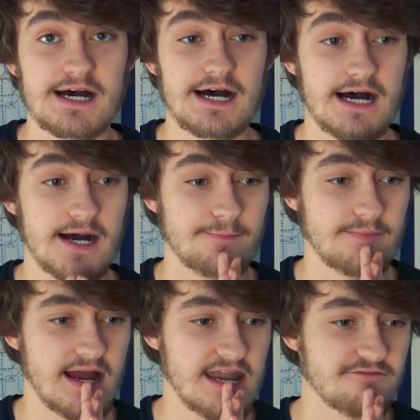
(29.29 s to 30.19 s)

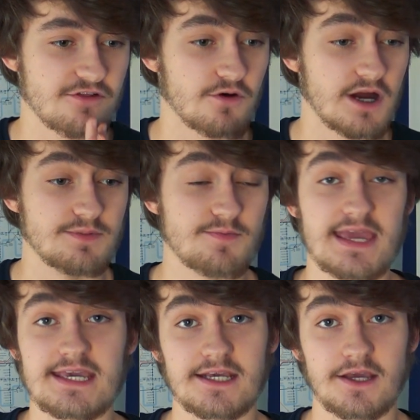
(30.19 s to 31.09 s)
I never thought I'd be
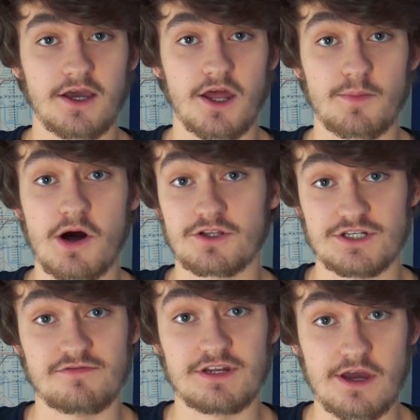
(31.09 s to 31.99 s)
making an
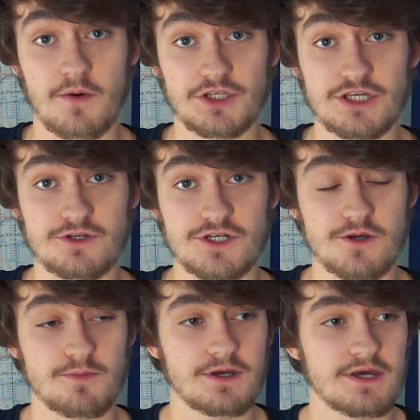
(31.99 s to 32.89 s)
apology video on YouTube.